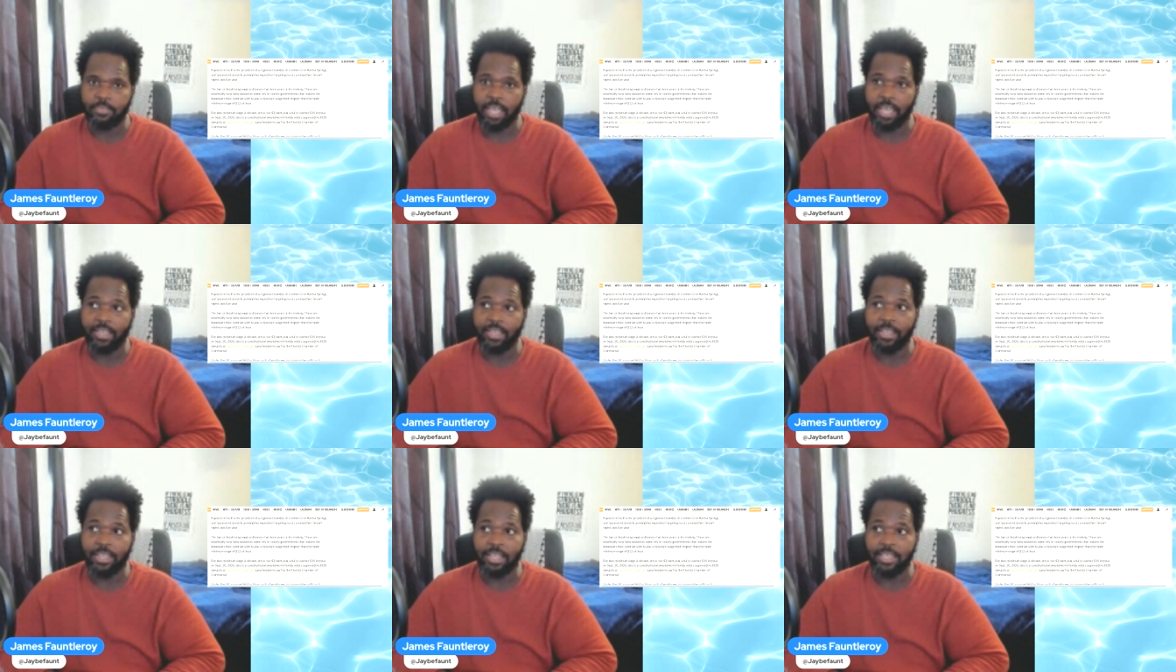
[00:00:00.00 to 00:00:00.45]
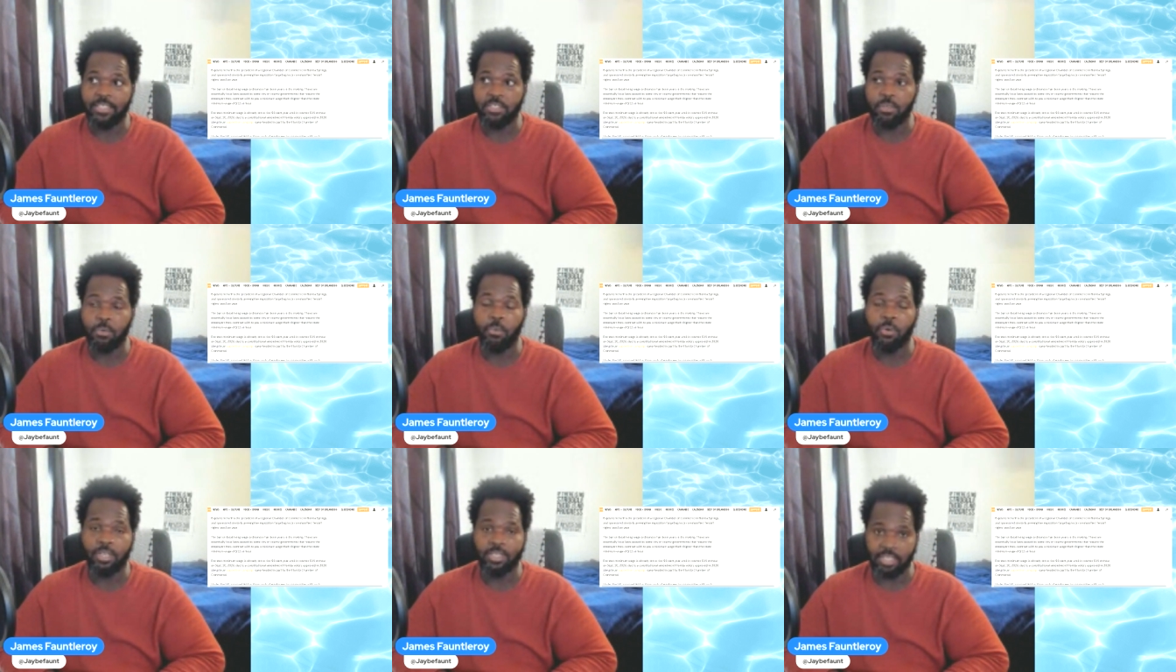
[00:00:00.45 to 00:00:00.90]
At least
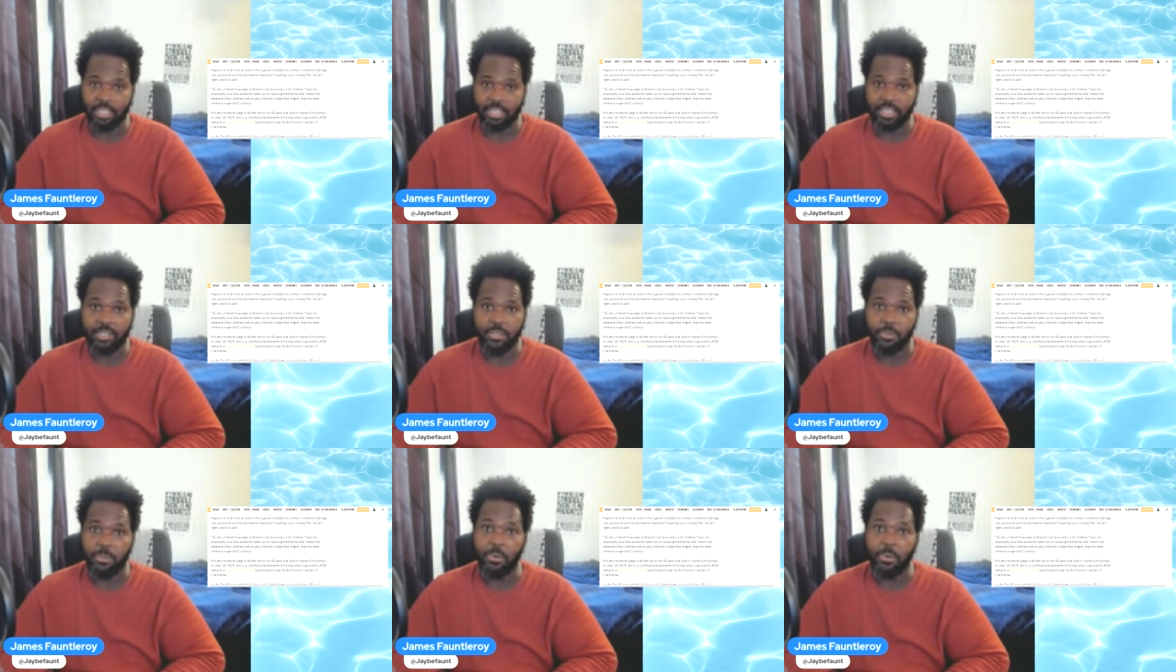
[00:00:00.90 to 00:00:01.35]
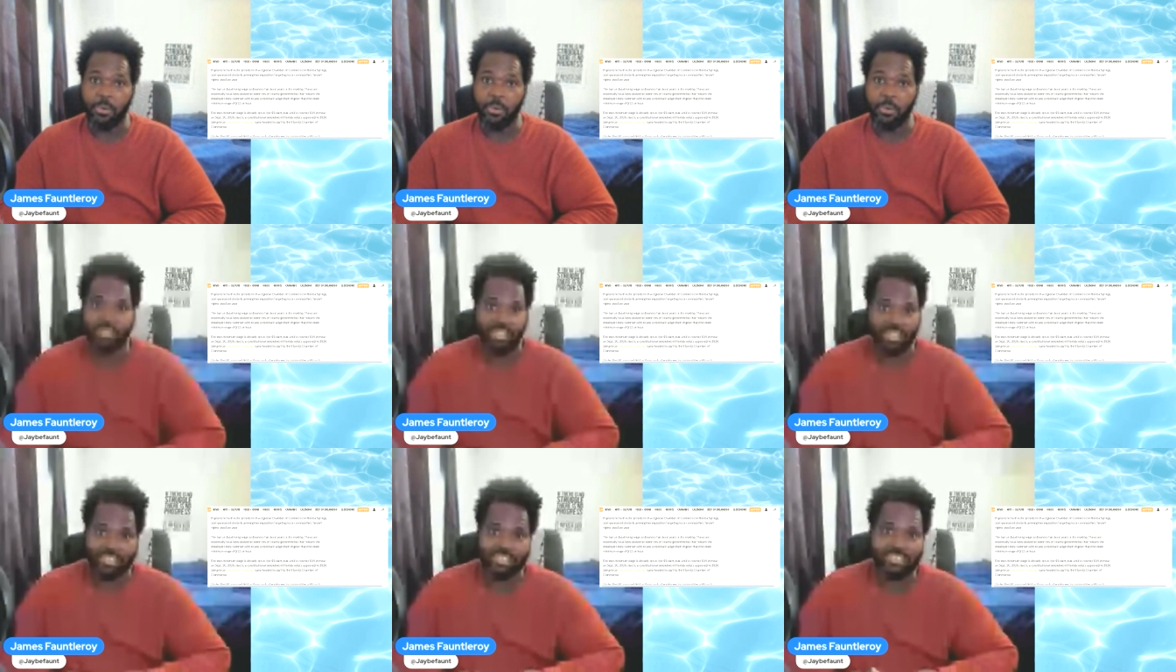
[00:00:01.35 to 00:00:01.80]
the ones in the
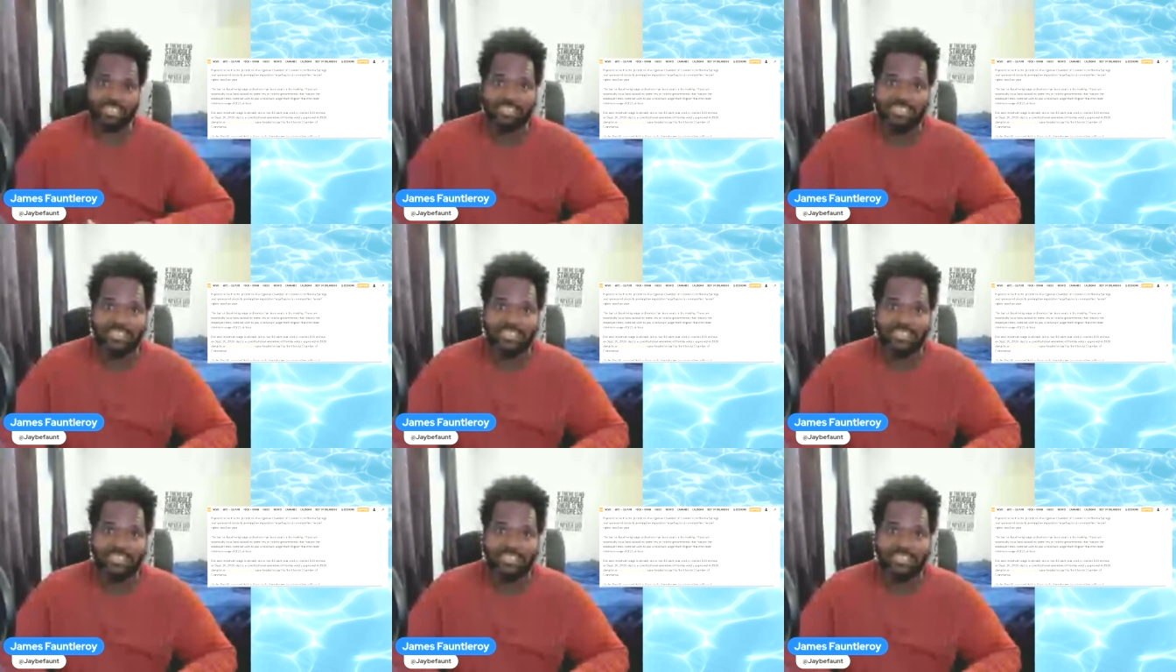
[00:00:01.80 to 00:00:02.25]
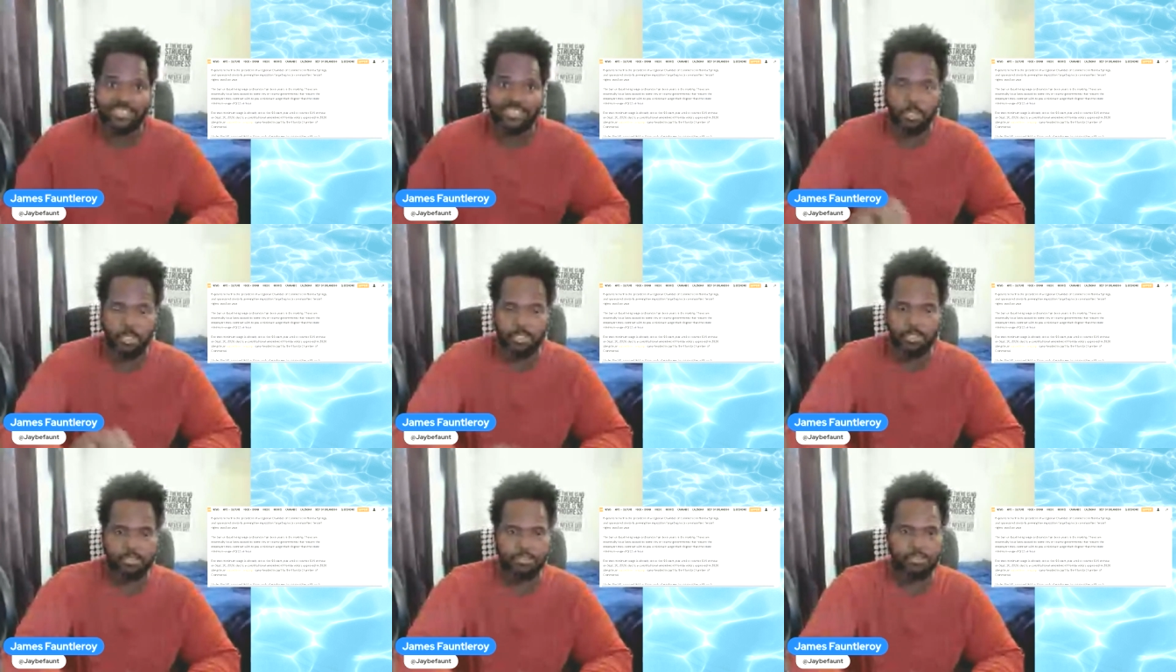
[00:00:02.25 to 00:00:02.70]
duopolies so
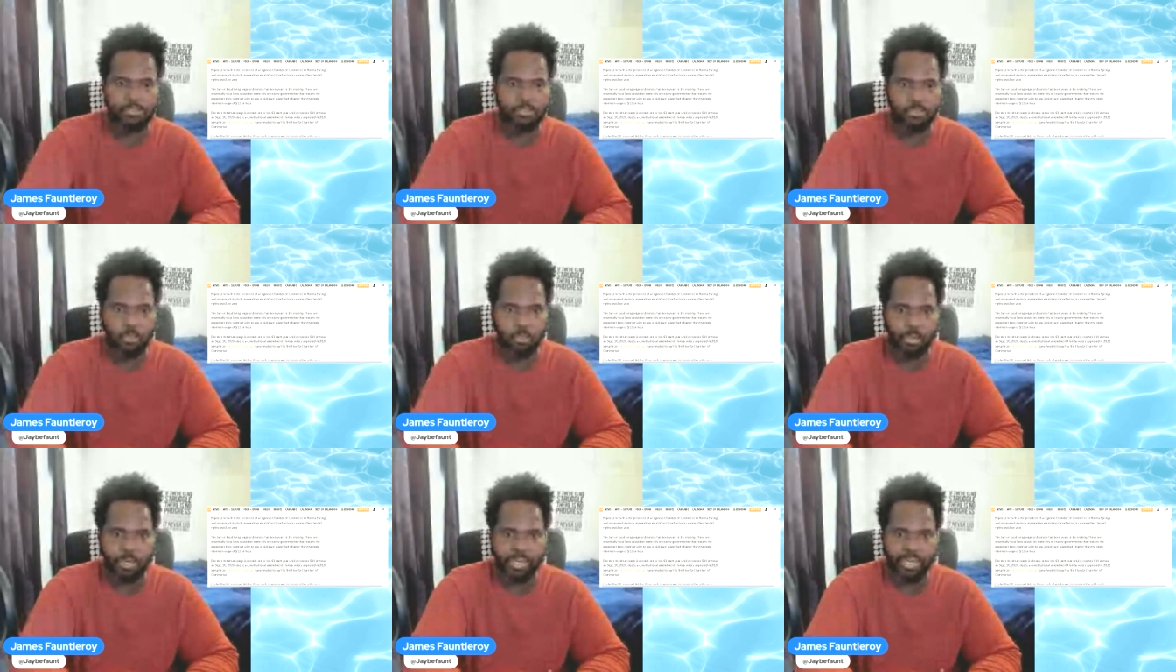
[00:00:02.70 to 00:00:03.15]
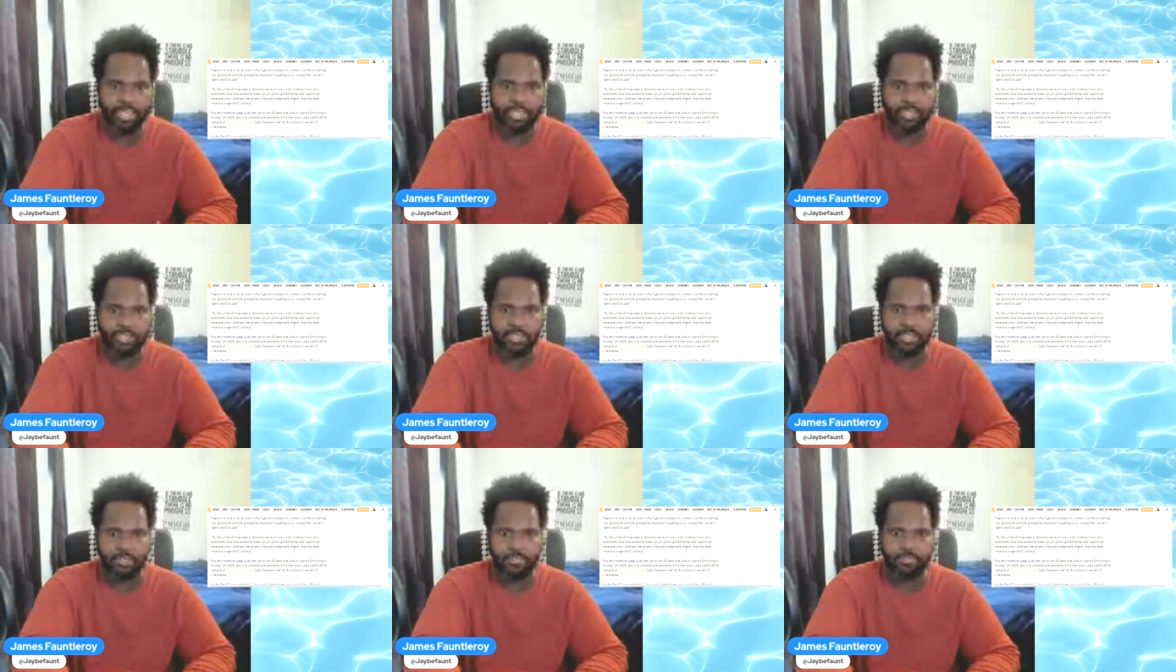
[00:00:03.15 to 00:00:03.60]
far, one I
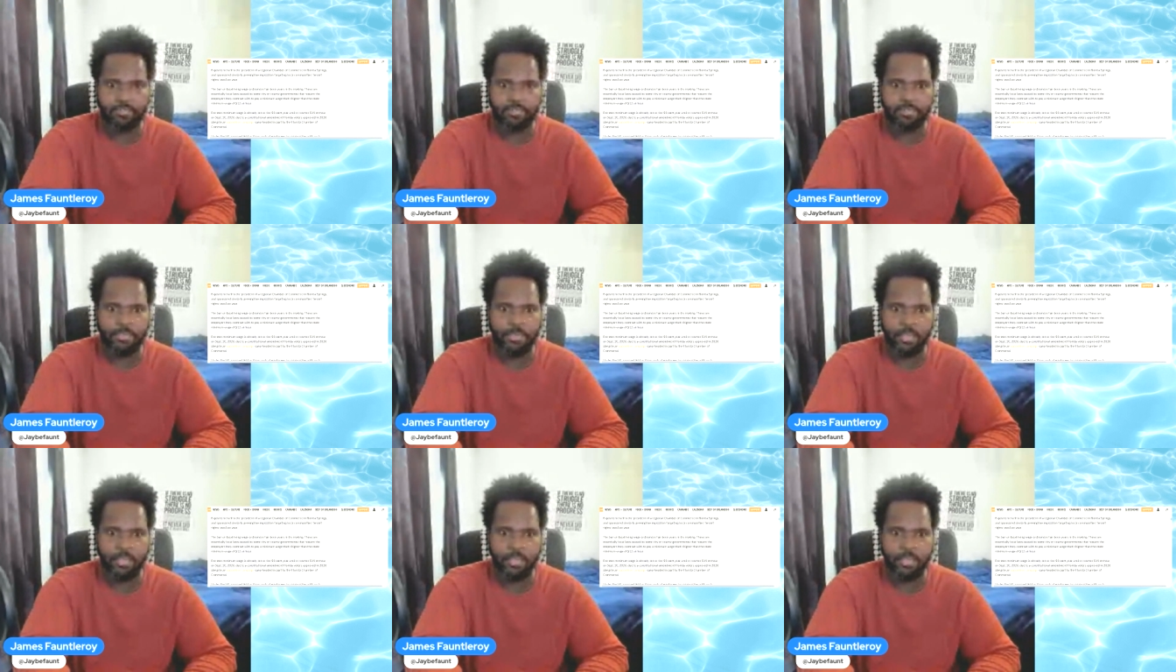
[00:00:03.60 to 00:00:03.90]
can tell.